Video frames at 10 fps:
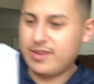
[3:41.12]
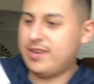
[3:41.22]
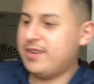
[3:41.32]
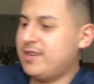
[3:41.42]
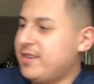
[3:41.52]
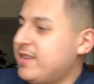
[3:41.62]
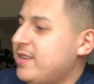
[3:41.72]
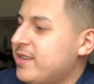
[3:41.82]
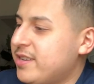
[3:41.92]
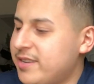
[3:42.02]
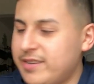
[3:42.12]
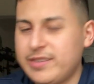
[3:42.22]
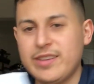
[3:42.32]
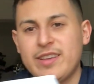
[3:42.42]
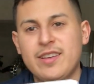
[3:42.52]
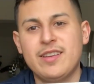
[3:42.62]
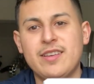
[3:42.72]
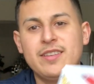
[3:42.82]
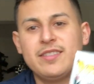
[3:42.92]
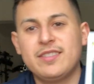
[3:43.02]
It is
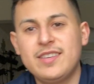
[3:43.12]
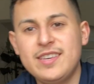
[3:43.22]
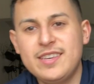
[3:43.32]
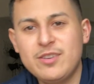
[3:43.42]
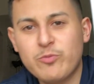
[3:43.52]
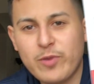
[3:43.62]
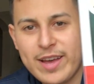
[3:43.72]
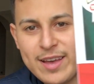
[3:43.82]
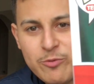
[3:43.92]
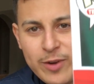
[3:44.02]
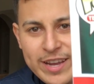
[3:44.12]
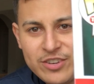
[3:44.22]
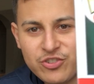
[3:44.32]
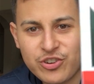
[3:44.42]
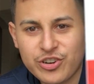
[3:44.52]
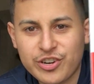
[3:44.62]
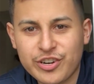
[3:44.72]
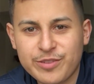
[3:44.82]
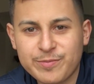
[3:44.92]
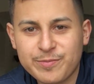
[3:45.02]
the Red Ranger